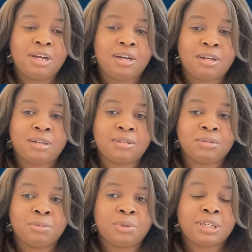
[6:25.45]

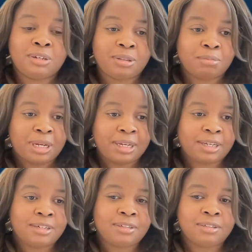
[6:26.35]
working on the back
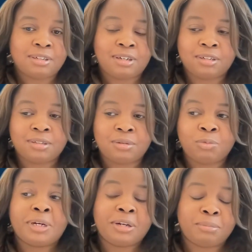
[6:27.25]
end,
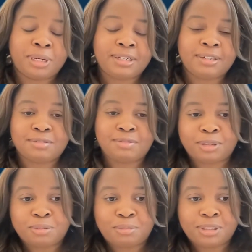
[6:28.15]
working on back end
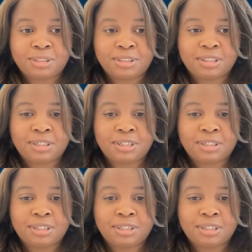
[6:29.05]
development.